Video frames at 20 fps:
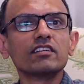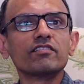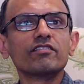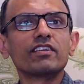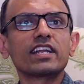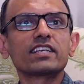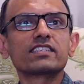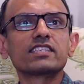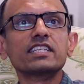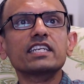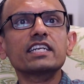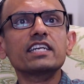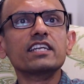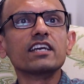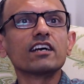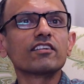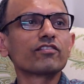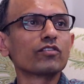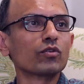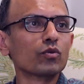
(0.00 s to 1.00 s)
Whereas in
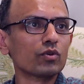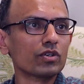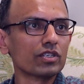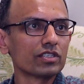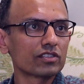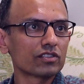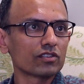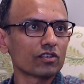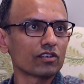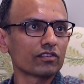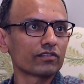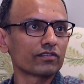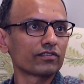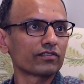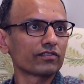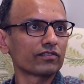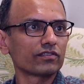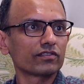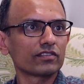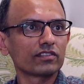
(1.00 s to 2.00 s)
India, flu is sort
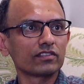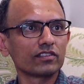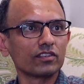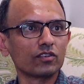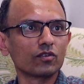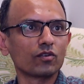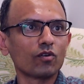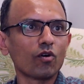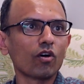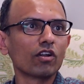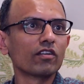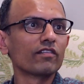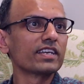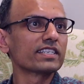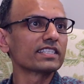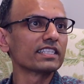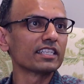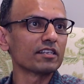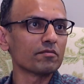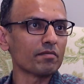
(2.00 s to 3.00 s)
of,
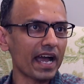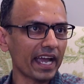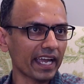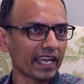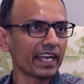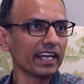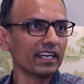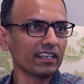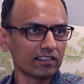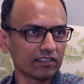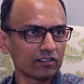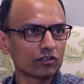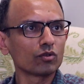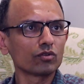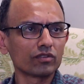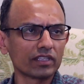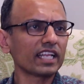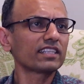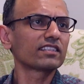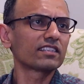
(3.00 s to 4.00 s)
always in the back end. So
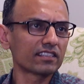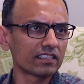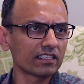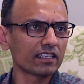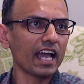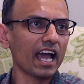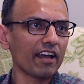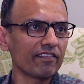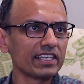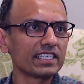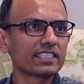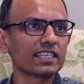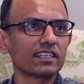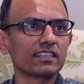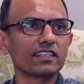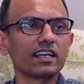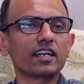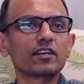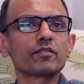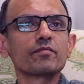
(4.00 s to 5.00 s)
that, having
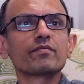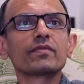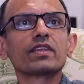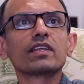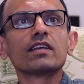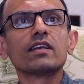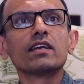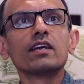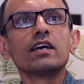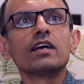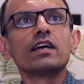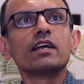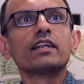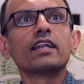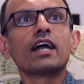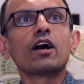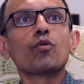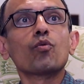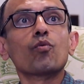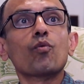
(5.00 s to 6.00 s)
said that,
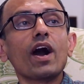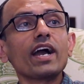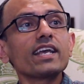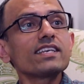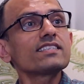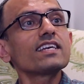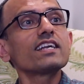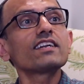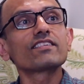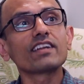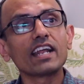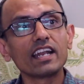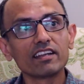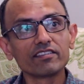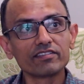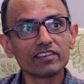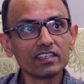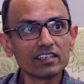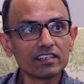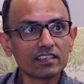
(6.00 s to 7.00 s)
now, why is that
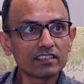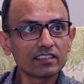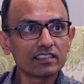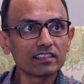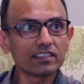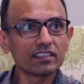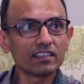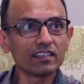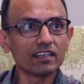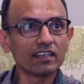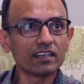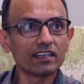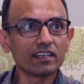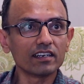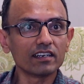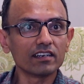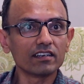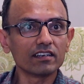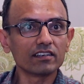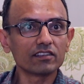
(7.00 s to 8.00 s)
relevant
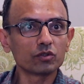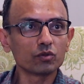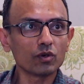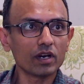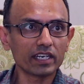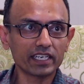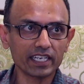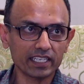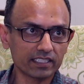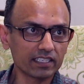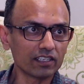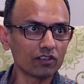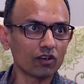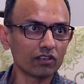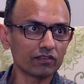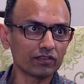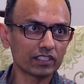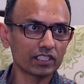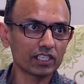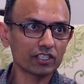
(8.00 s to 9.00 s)
to our testing
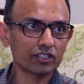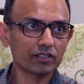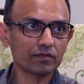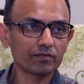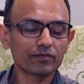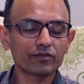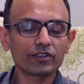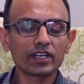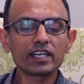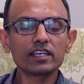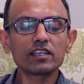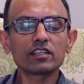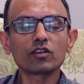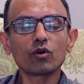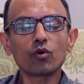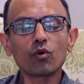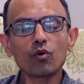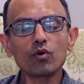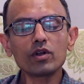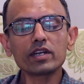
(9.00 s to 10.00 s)
conversation, right? The
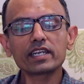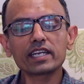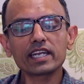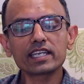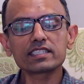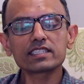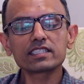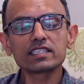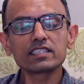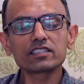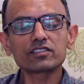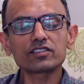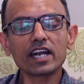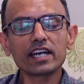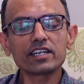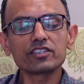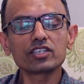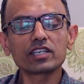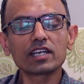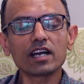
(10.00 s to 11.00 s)
whole testing
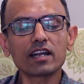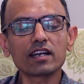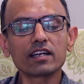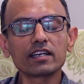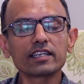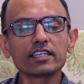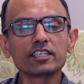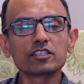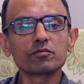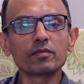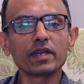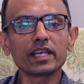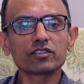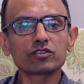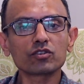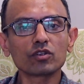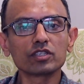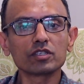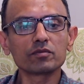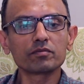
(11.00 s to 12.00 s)
strategy currently is
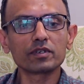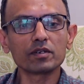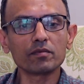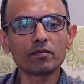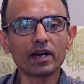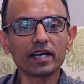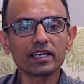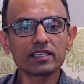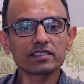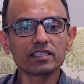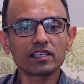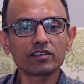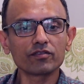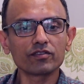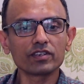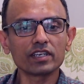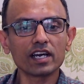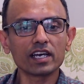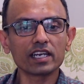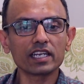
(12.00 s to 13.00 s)
based on the premise that
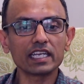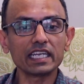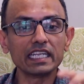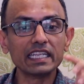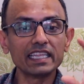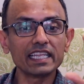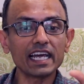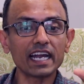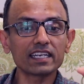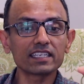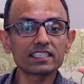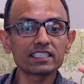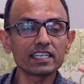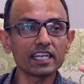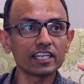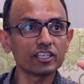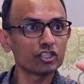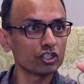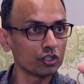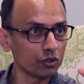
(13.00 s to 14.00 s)
we are in that
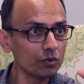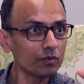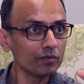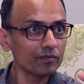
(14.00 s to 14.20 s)
stage 2.